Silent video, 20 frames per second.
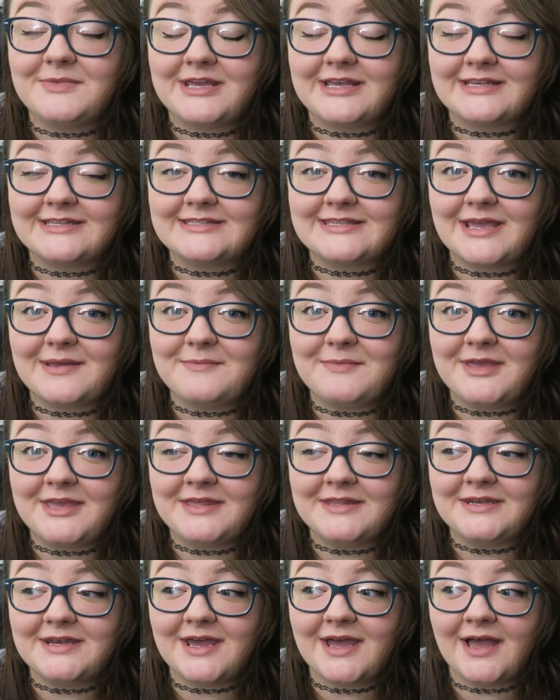because they
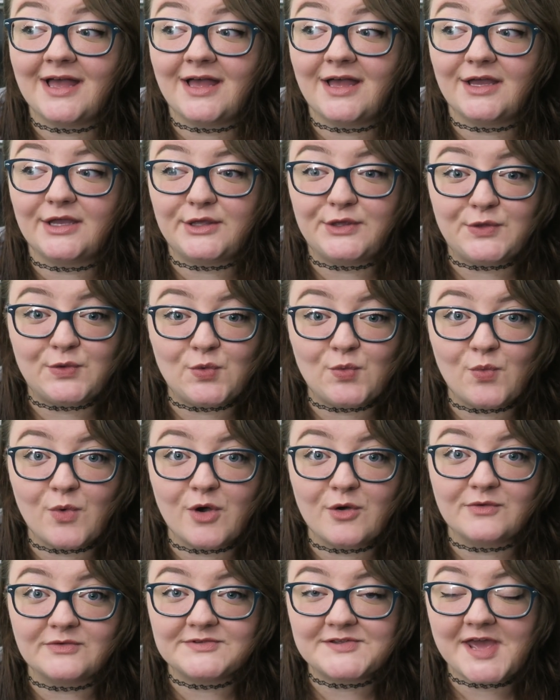mean you
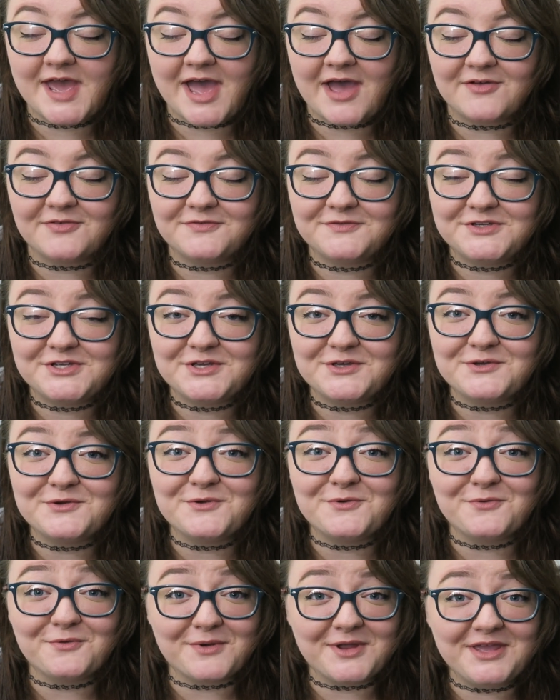won't have
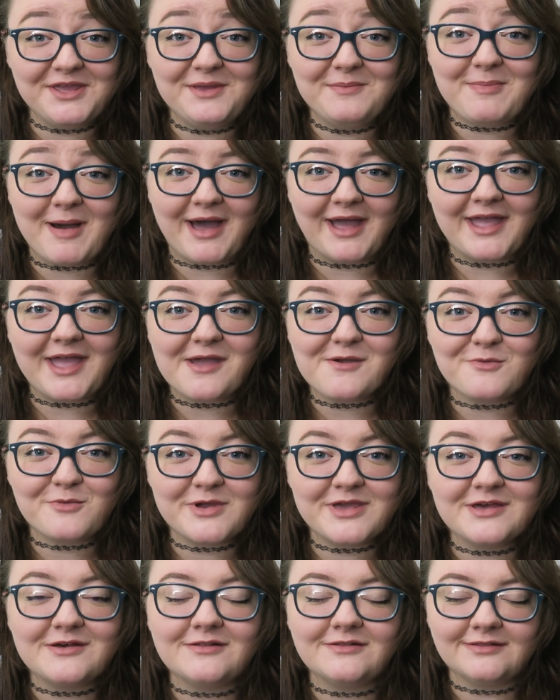to re-buy a
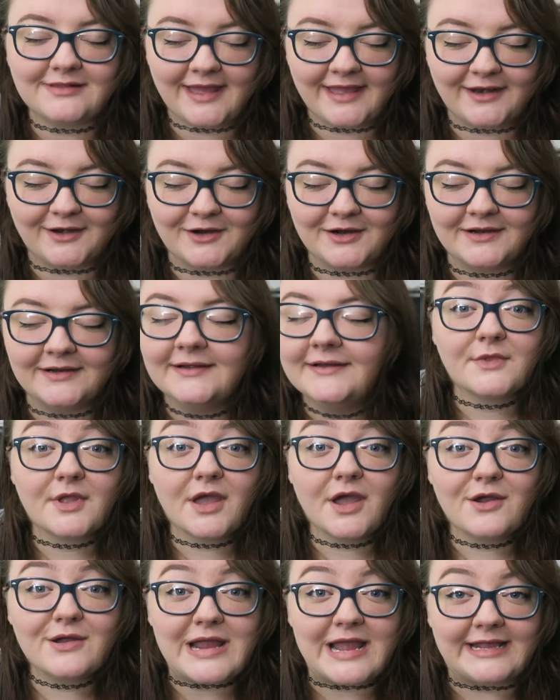wheel later.
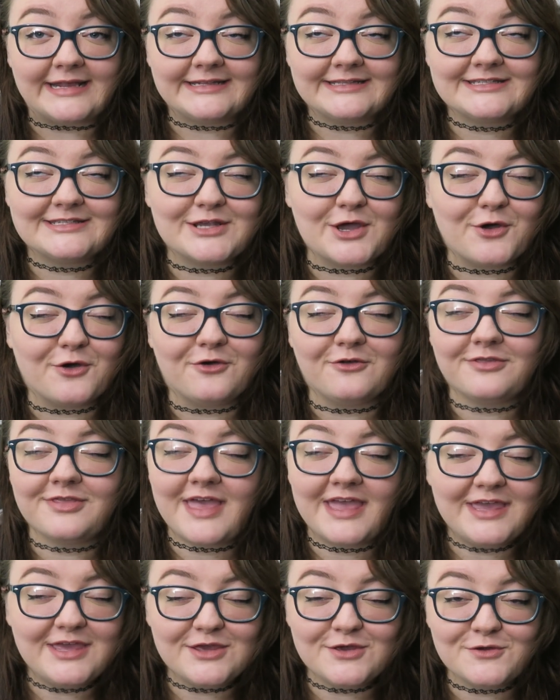Alright, so
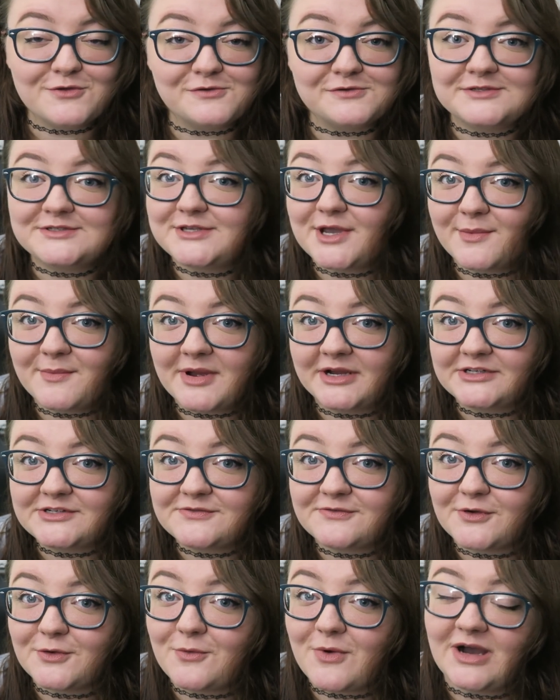thank you so much
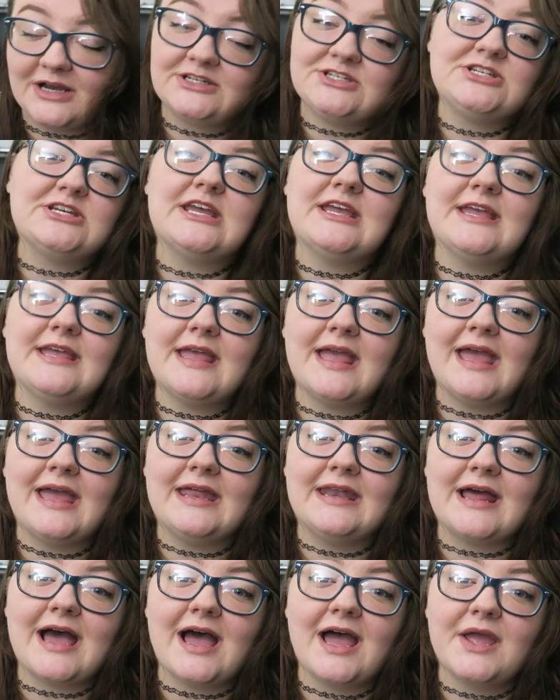for watching,
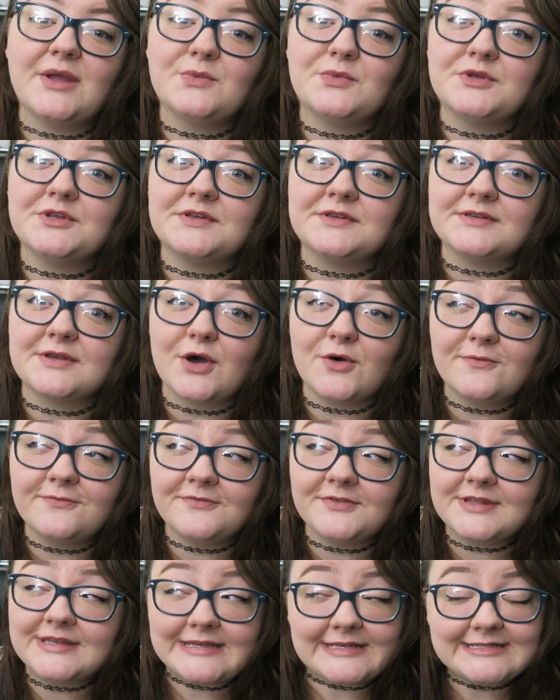and I will
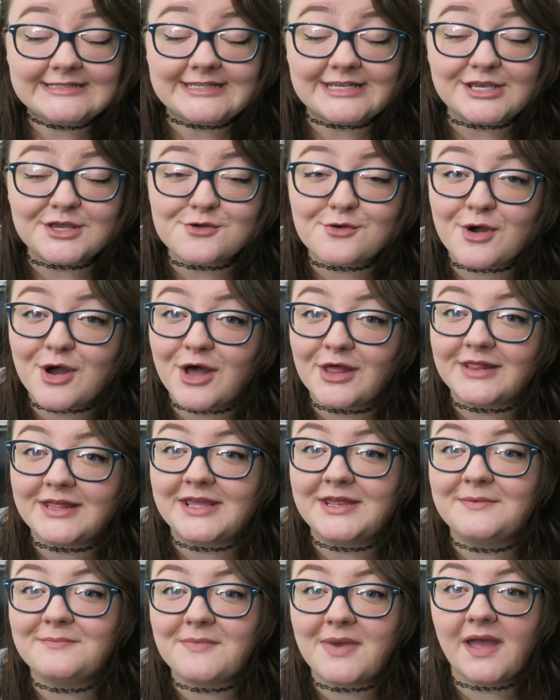hopefully see you all
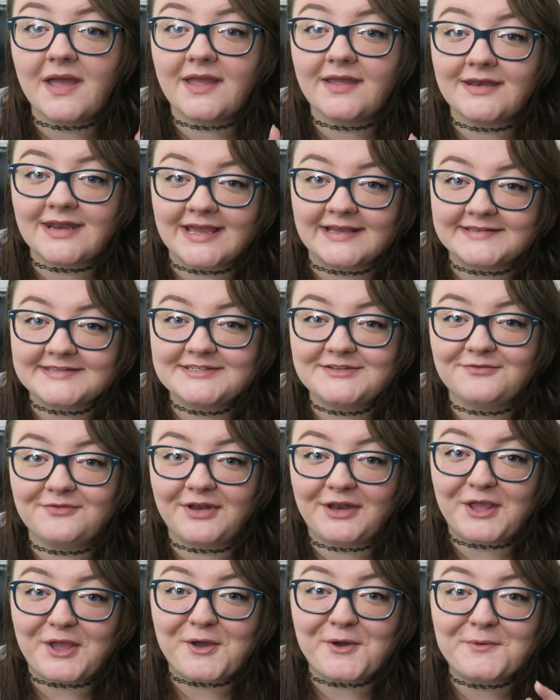in my next
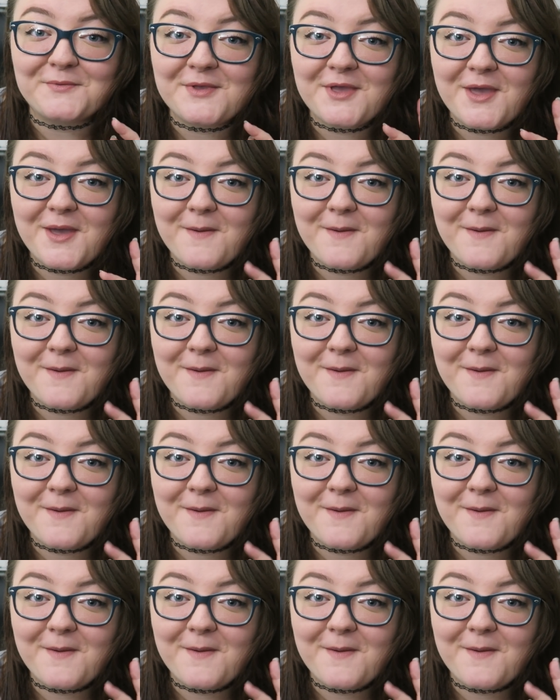video.